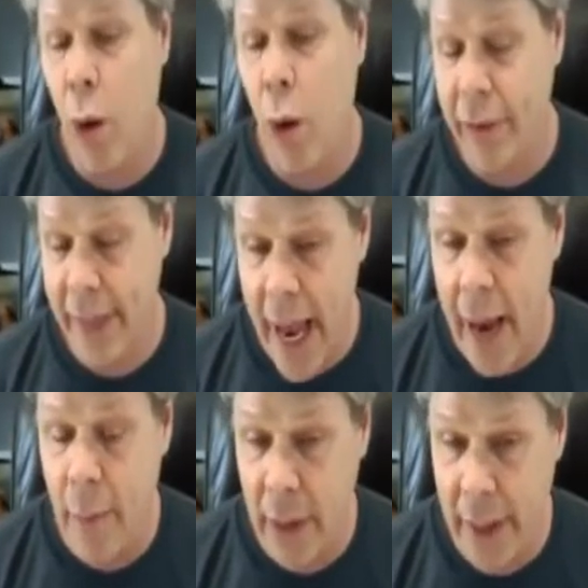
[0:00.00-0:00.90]
well, with
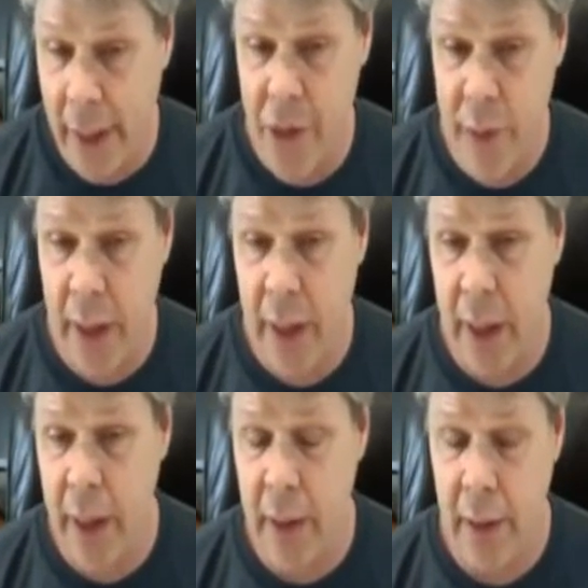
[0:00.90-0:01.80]

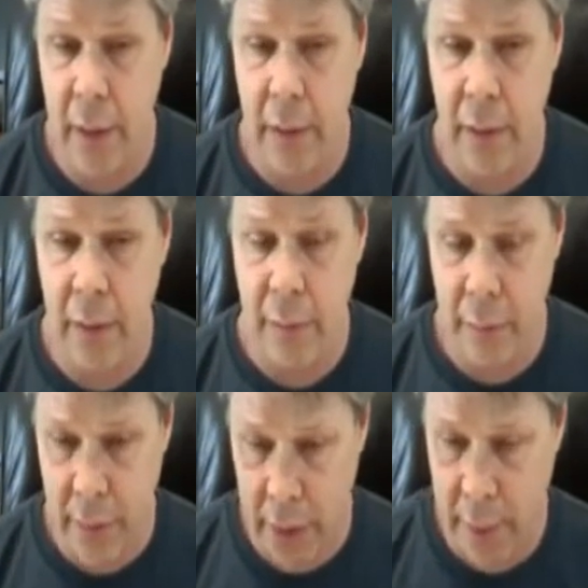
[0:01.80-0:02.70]
MLSP
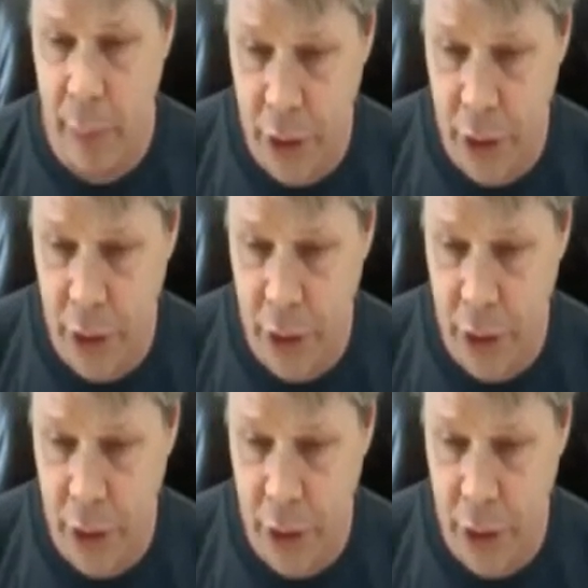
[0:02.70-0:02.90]
in